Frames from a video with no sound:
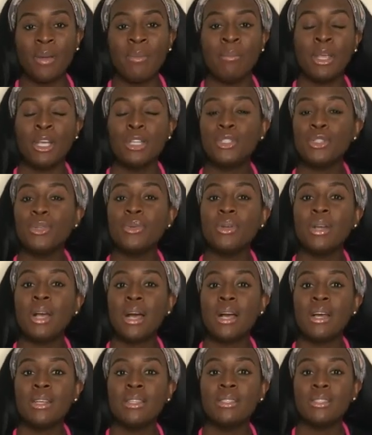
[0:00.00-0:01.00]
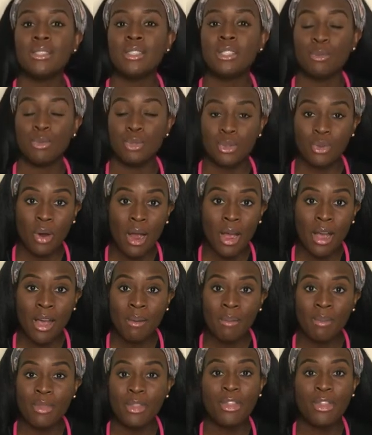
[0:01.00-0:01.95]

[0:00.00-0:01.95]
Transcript: Make sure you guys subscribe,